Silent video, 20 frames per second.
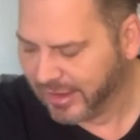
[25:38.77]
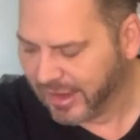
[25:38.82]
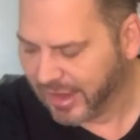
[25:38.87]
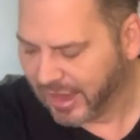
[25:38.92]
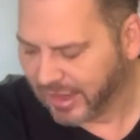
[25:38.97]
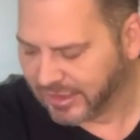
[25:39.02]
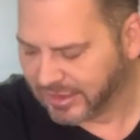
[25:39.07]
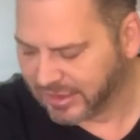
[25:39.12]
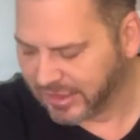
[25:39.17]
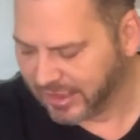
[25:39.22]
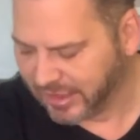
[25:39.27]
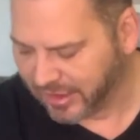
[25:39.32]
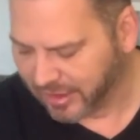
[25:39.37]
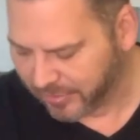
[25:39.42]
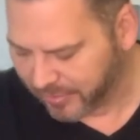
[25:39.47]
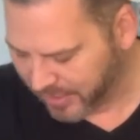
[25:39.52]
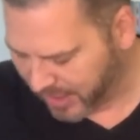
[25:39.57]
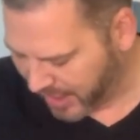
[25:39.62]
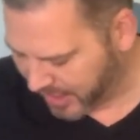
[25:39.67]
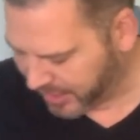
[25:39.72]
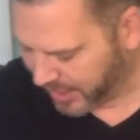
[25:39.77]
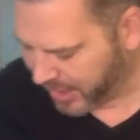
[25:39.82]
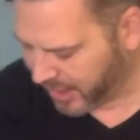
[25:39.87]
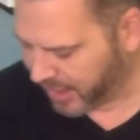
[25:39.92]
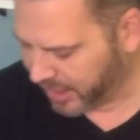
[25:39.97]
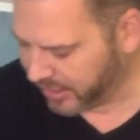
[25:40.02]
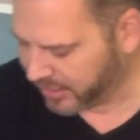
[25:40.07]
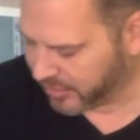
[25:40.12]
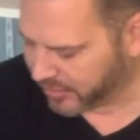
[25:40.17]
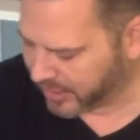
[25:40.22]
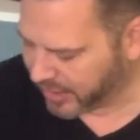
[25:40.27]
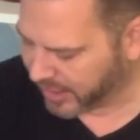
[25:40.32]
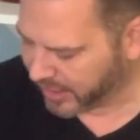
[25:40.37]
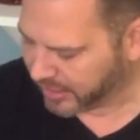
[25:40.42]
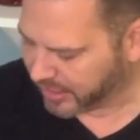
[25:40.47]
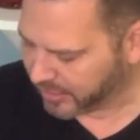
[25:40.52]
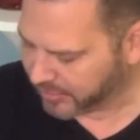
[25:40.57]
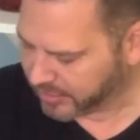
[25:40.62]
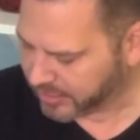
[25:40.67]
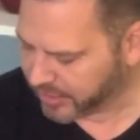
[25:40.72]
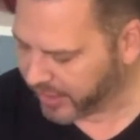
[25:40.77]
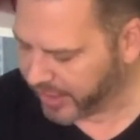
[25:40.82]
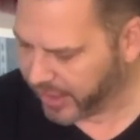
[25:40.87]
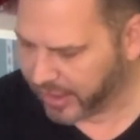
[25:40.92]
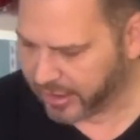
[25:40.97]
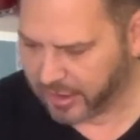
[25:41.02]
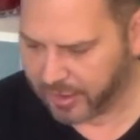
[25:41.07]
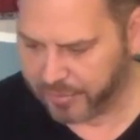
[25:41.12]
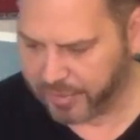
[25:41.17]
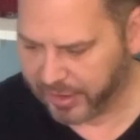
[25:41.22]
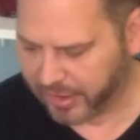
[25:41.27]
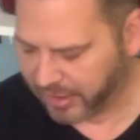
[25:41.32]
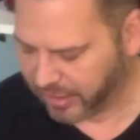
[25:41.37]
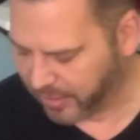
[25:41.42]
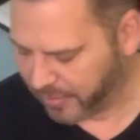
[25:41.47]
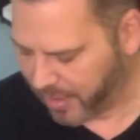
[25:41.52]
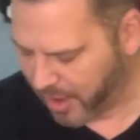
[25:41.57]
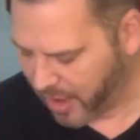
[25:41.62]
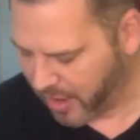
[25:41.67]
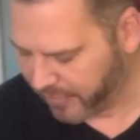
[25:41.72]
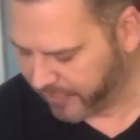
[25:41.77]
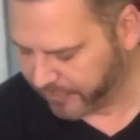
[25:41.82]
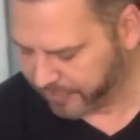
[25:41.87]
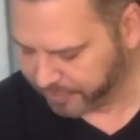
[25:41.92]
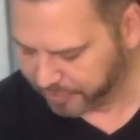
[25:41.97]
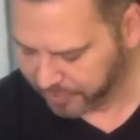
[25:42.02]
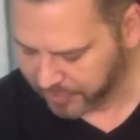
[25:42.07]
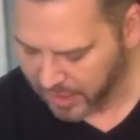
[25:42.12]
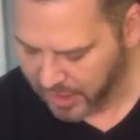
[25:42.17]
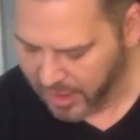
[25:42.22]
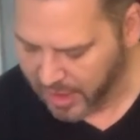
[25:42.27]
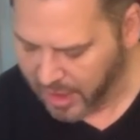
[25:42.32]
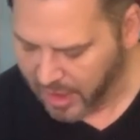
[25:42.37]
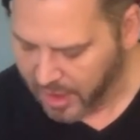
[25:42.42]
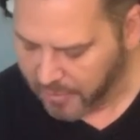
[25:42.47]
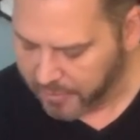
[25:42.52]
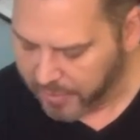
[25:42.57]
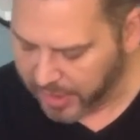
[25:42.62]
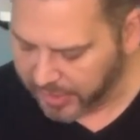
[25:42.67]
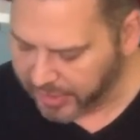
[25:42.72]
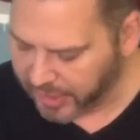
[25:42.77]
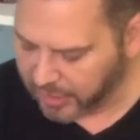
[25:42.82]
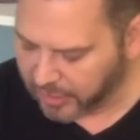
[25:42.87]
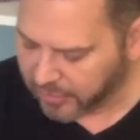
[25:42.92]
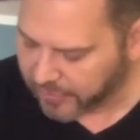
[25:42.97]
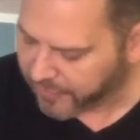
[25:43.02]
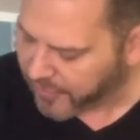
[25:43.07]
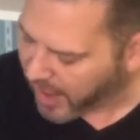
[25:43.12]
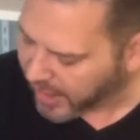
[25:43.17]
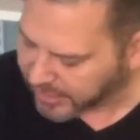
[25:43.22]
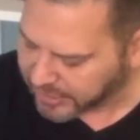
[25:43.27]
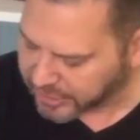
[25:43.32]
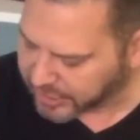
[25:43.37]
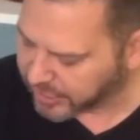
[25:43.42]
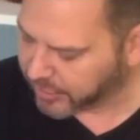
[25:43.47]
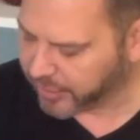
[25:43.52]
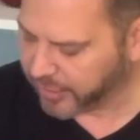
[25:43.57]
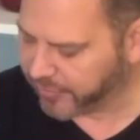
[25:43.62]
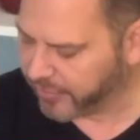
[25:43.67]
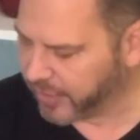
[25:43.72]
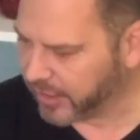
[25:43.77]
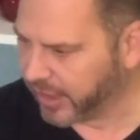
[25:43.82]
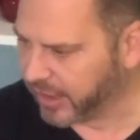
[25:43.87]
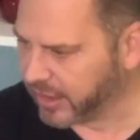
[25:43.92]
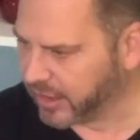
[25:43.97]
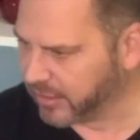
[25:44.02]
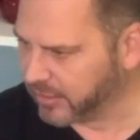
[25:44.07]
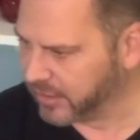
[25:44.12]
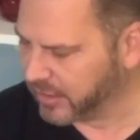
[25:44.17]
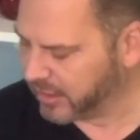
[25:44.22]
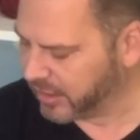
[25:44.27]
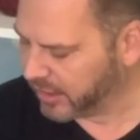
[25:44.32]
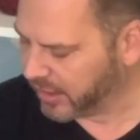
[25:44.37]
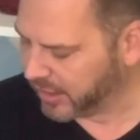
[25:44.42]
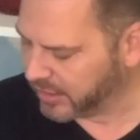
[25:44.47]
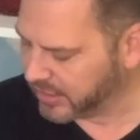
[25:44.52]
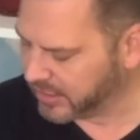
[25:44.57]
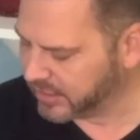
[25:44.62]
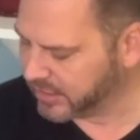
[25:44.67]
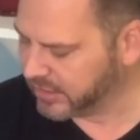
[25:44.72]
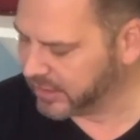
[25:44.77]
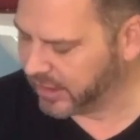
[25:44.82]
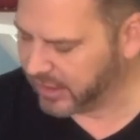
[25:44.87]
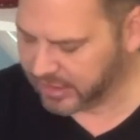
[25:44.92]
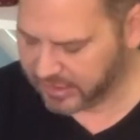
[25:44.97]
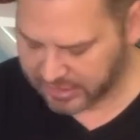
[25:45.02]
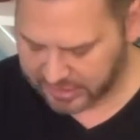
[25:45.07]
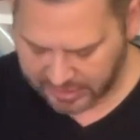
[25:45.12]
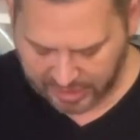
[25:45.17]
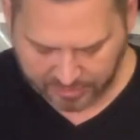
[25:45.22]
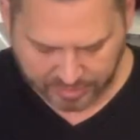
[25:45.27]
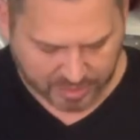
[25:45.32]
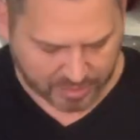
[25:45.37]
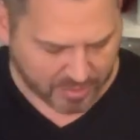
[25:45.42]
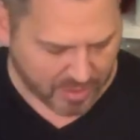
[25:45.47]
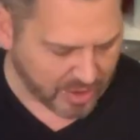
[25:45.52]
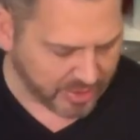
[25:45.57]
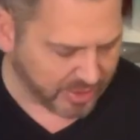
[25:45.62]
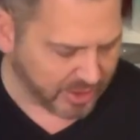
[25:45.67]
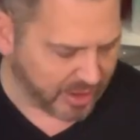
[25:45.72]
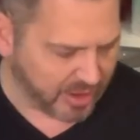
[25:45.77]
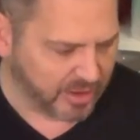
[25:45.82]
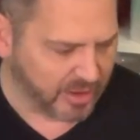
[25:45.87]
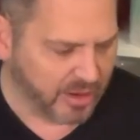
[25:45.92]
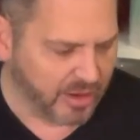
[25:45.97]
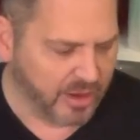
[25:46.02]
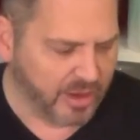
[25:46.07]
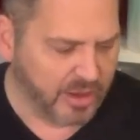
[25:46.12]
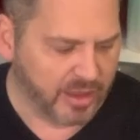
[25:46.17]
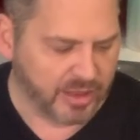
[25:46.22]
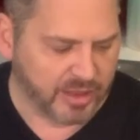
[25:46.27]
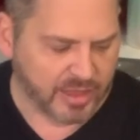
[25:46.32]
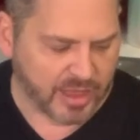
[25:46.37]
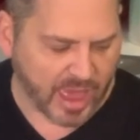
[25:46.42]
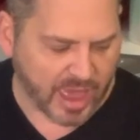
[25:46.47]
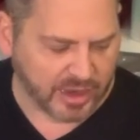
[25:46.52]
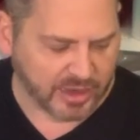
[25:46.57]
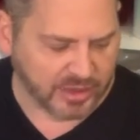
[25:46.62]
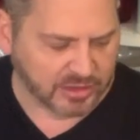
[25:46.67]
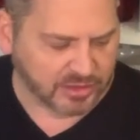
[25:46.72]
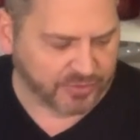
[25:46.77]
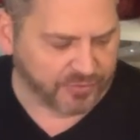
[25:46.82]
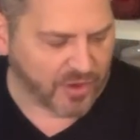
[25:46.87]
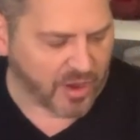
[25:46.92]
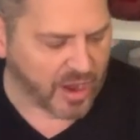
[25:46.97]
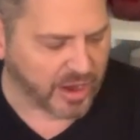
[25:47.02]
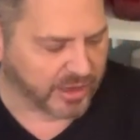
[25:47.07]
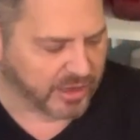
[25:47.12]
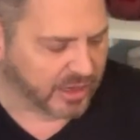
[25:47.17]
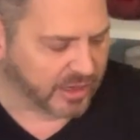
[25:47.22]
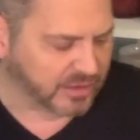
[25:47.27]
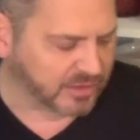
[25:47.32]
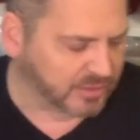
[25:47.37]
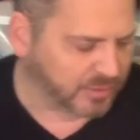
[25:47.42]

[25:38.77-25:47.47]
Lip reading: I see them and then I don't like them, so I end up picking them off. But they look fine too. If you like them, like to keep them on there, that is fine as